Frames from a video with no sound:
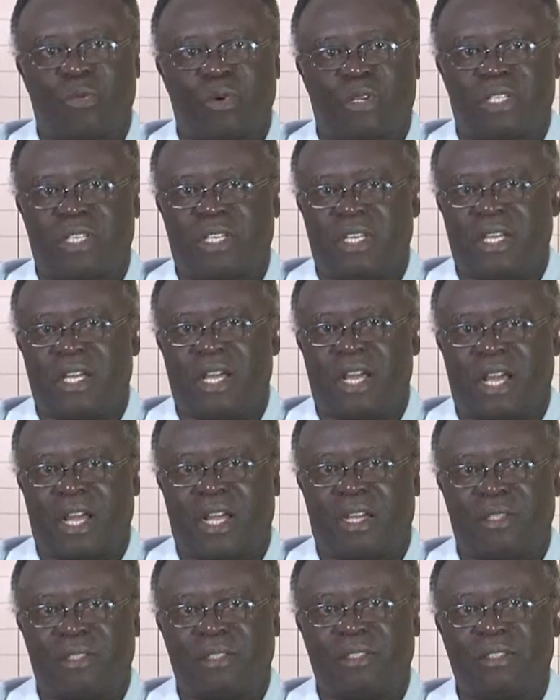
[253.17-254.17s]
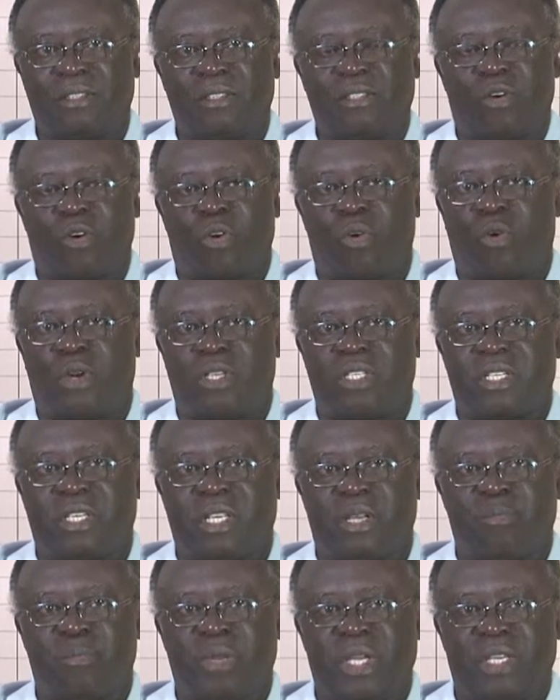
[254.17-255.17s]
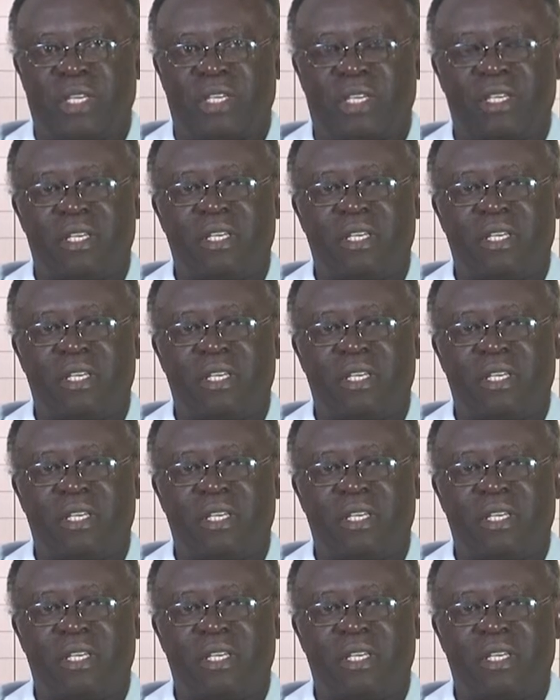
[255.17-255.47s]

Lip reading: what they are or what they mean.